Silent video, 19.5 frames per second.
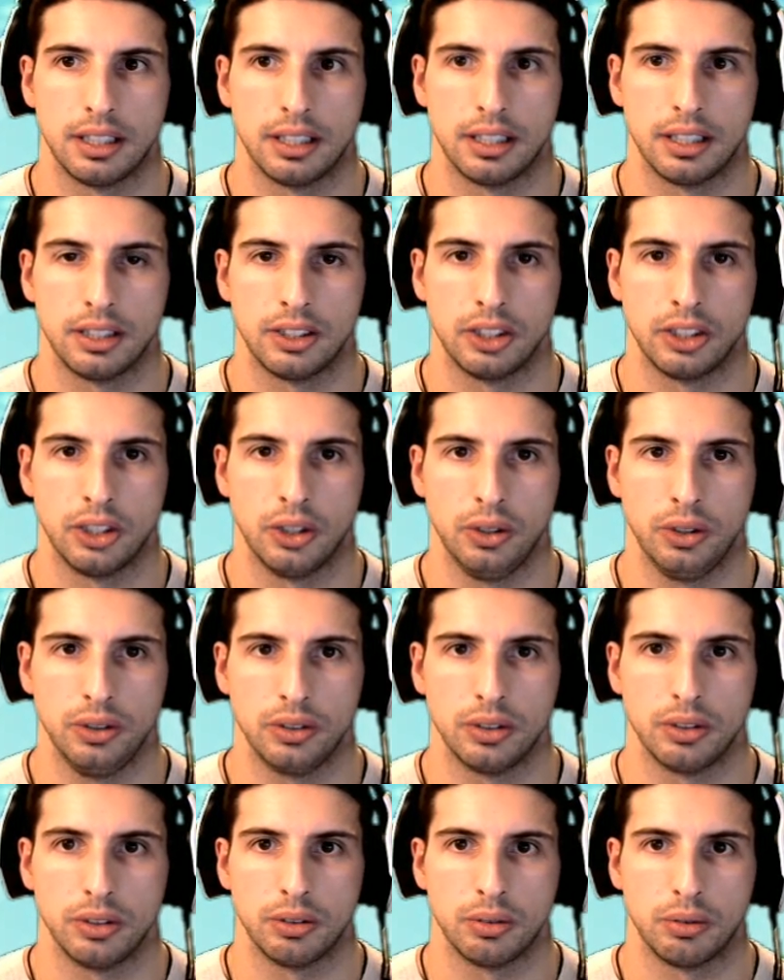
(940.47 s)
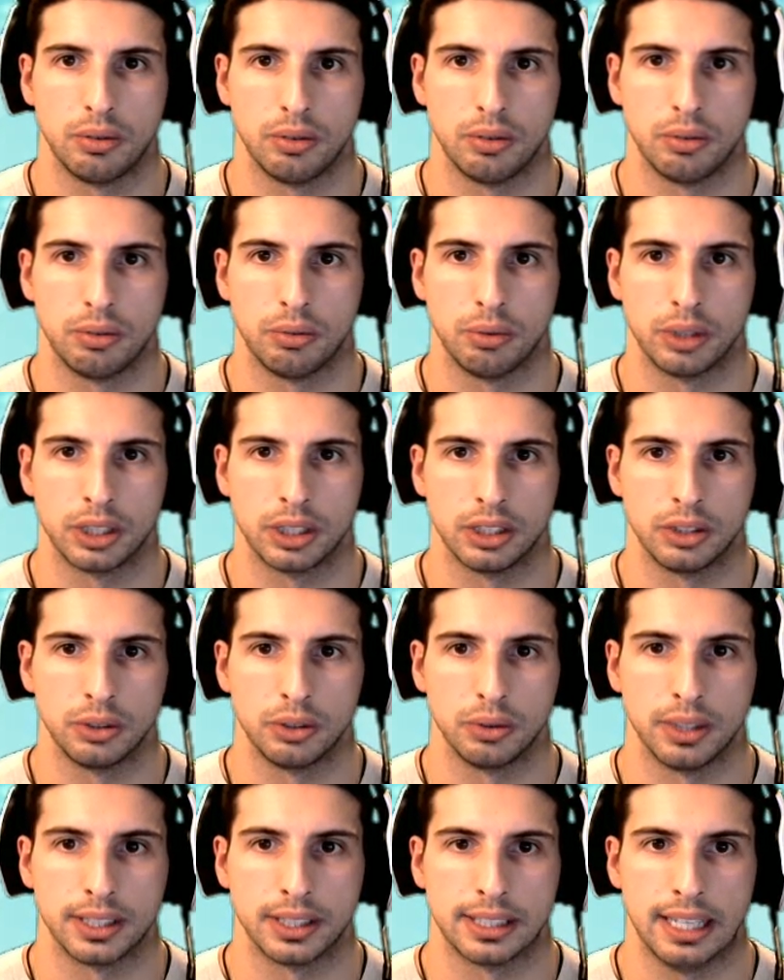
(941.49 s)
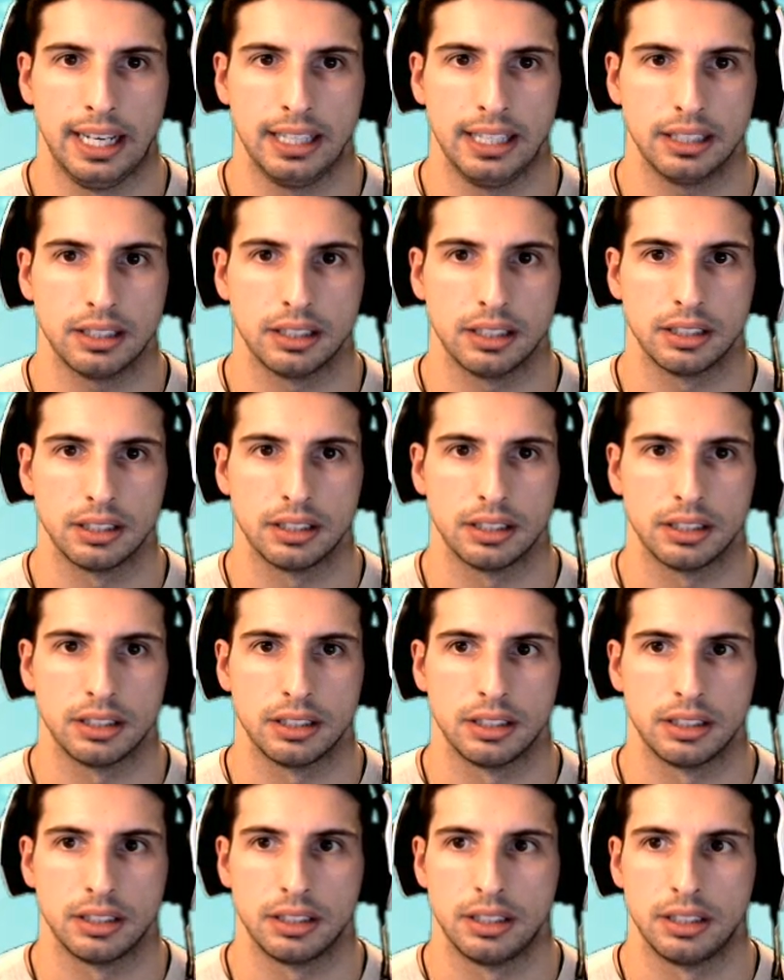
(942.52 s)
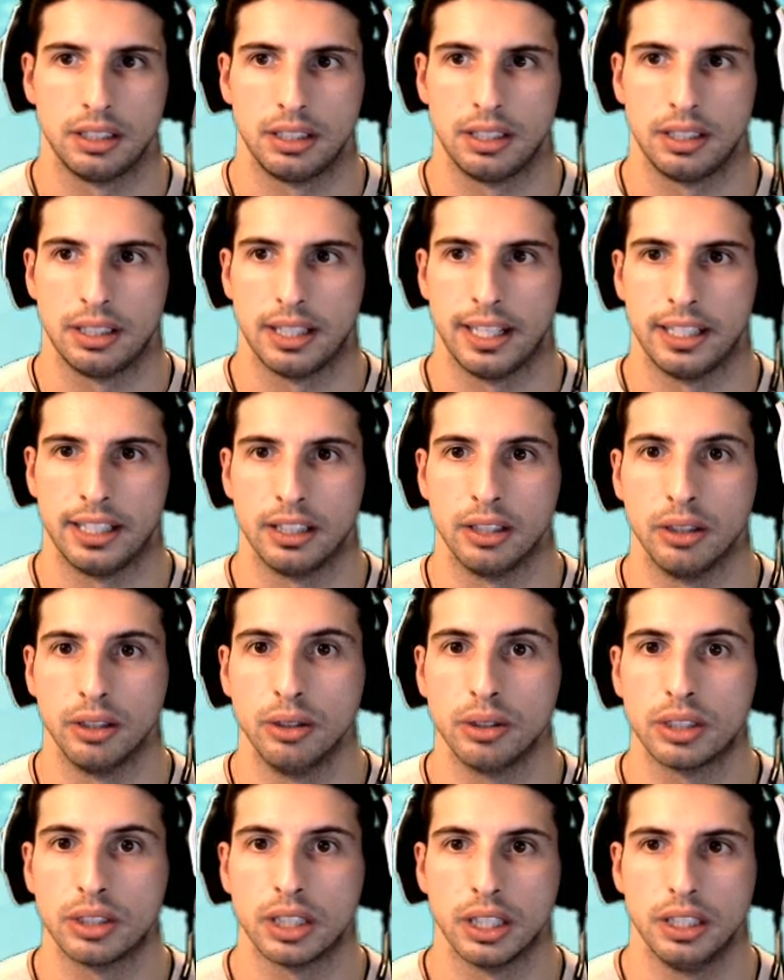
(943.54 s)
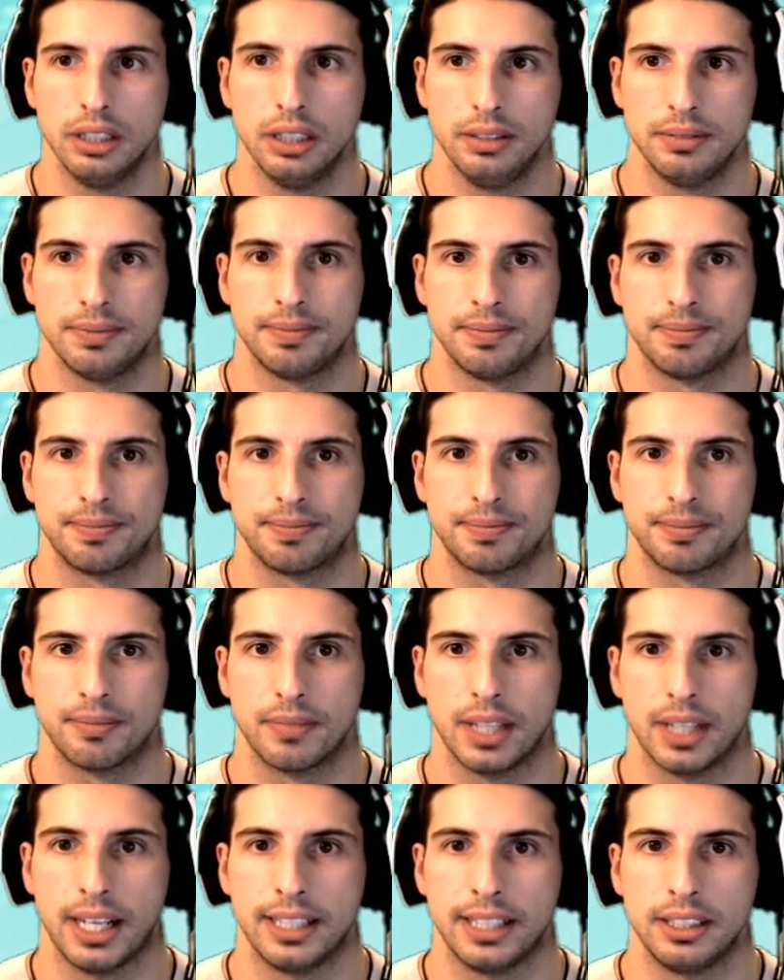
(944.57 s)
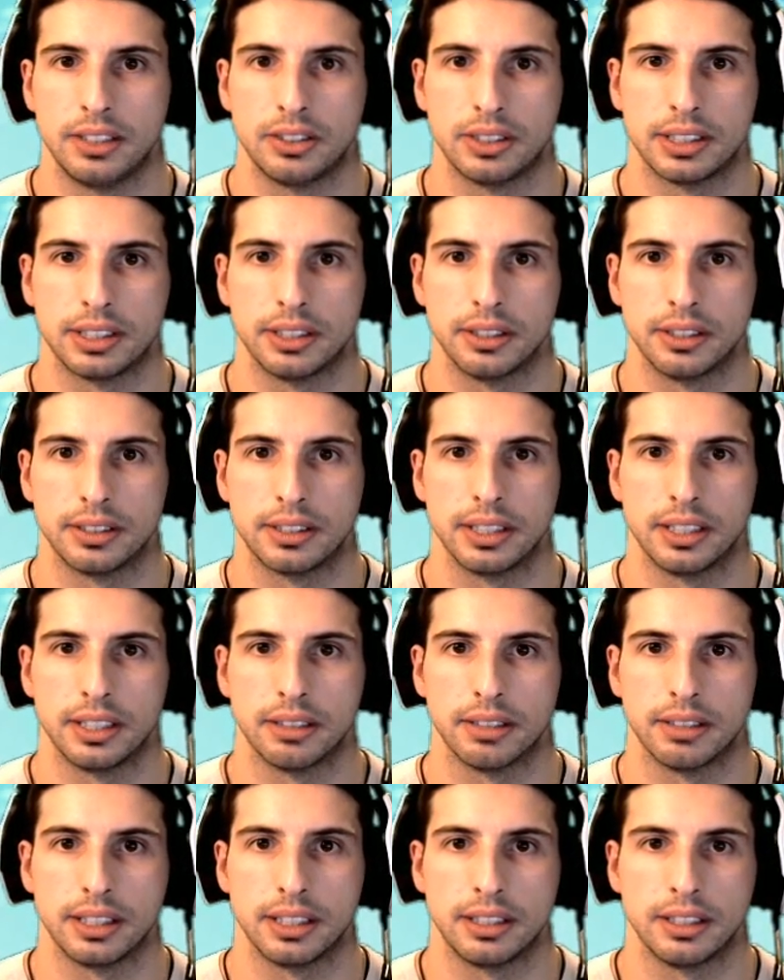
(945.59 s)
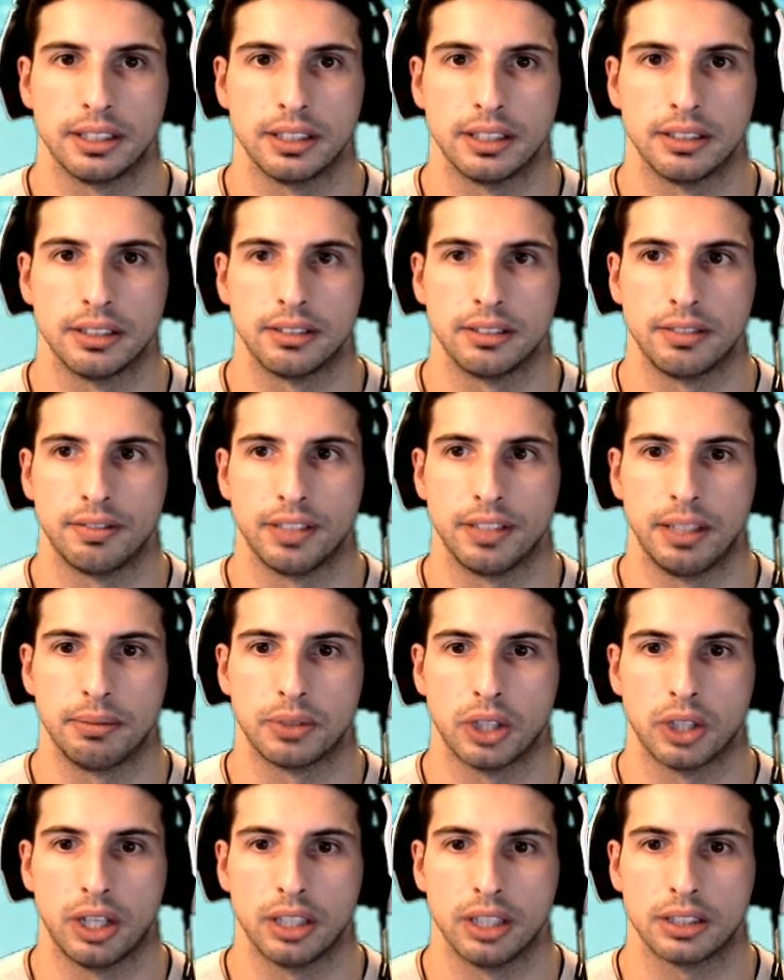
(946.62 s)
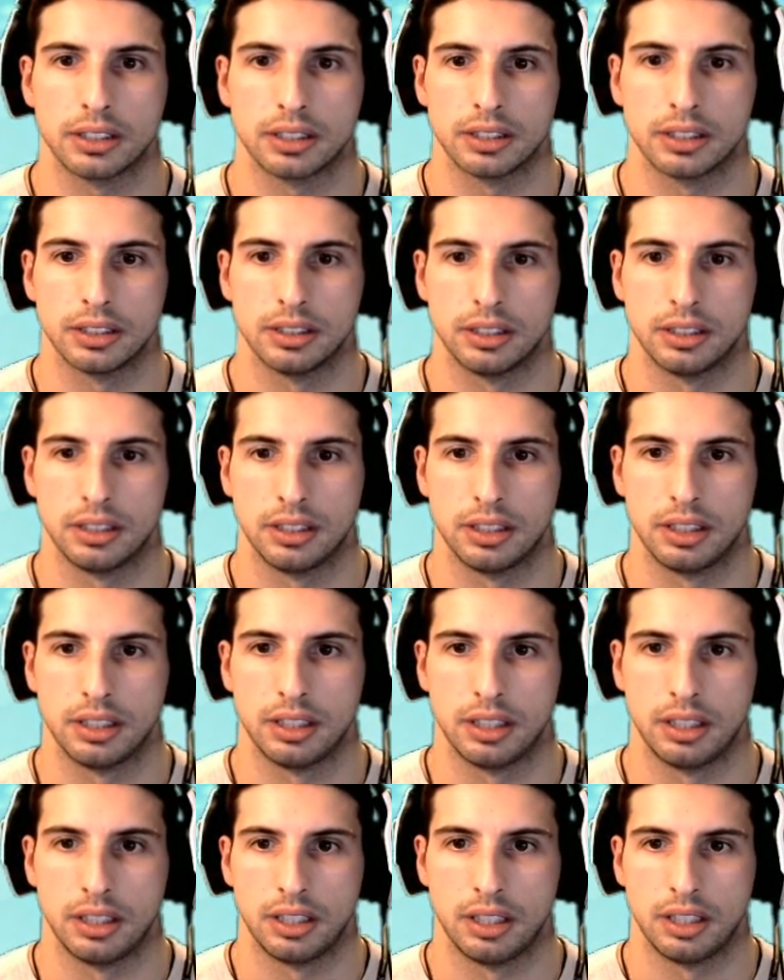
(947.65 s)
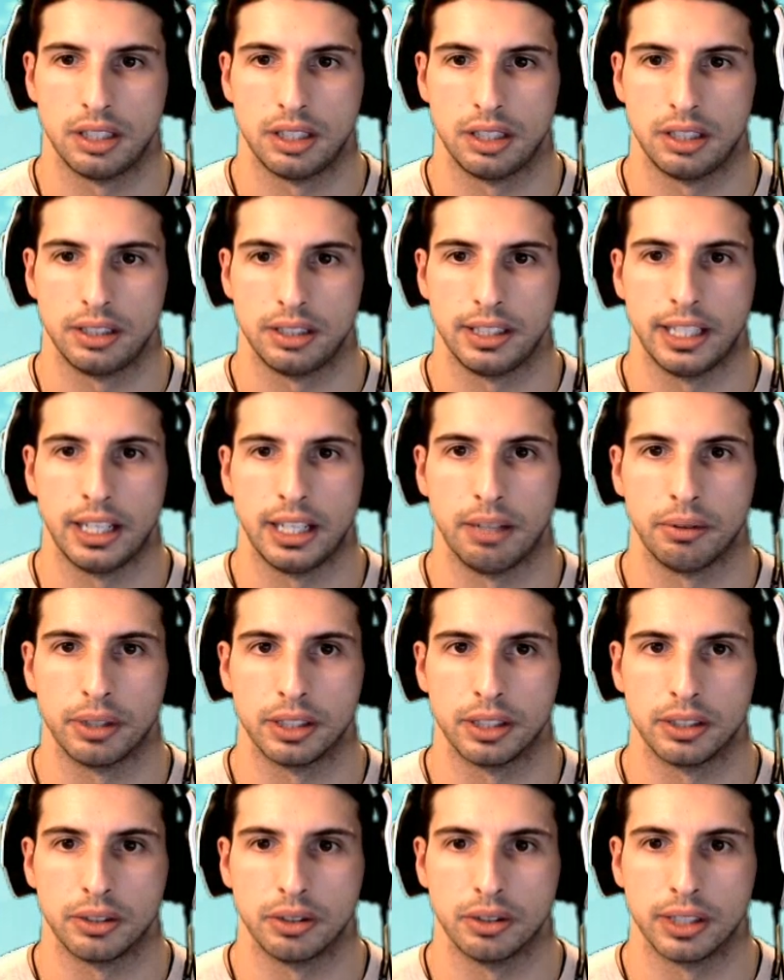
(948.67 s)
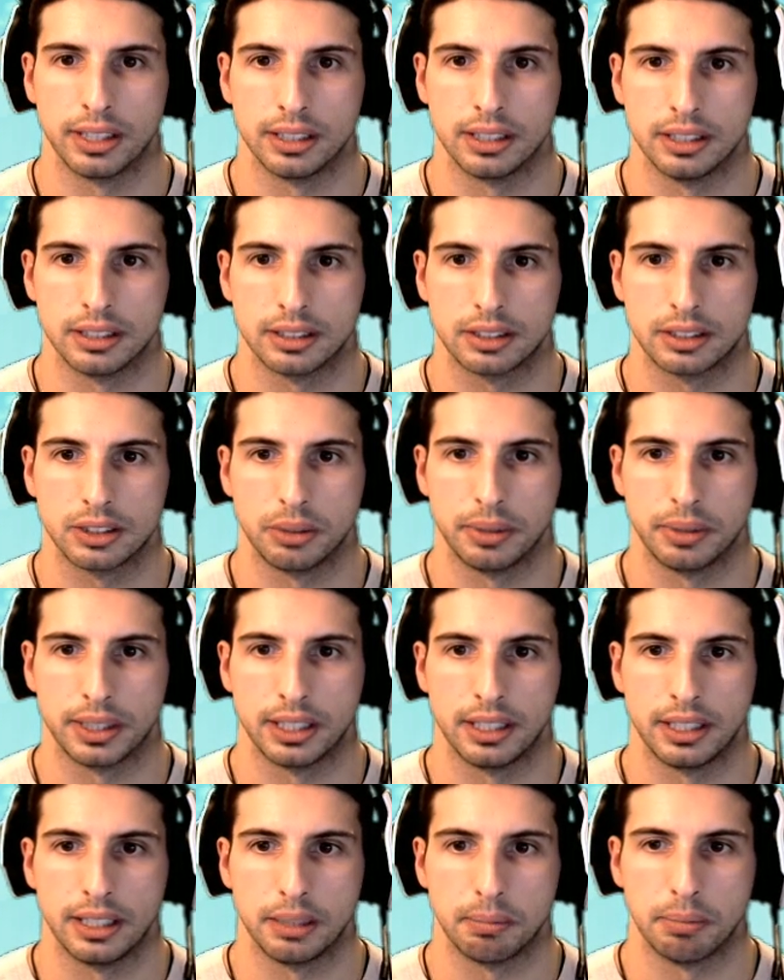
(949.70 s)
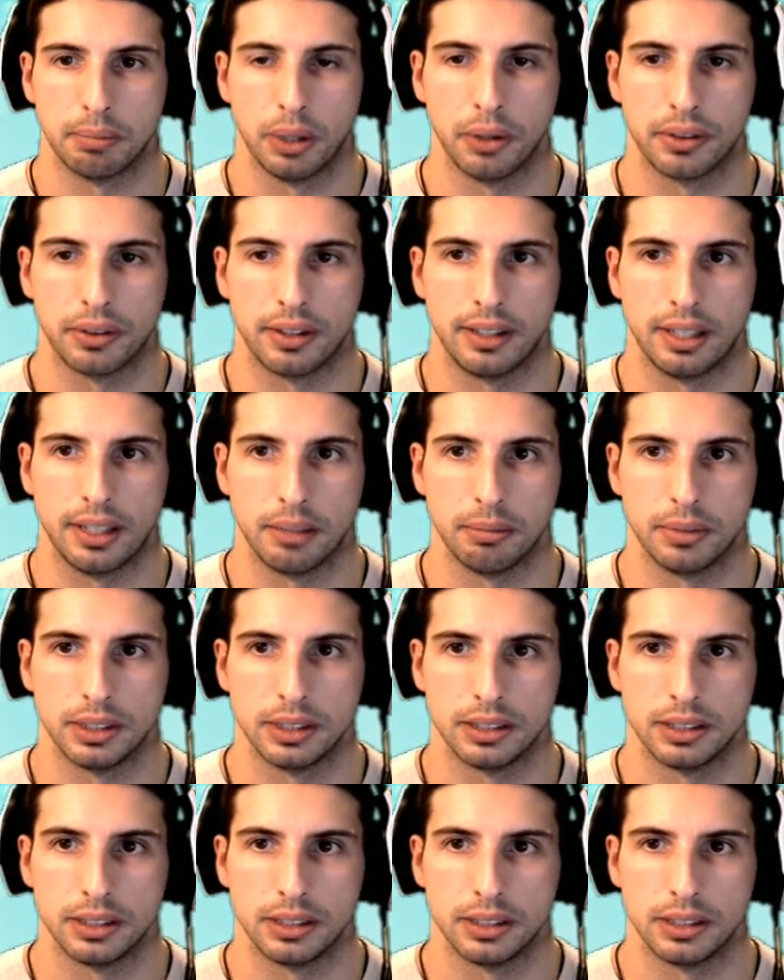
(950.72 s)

no. We're gonna do attack. And Lucca, I need to see her thing right here. Flame toss. Yeah, we're gonna go like this so we can hit both of them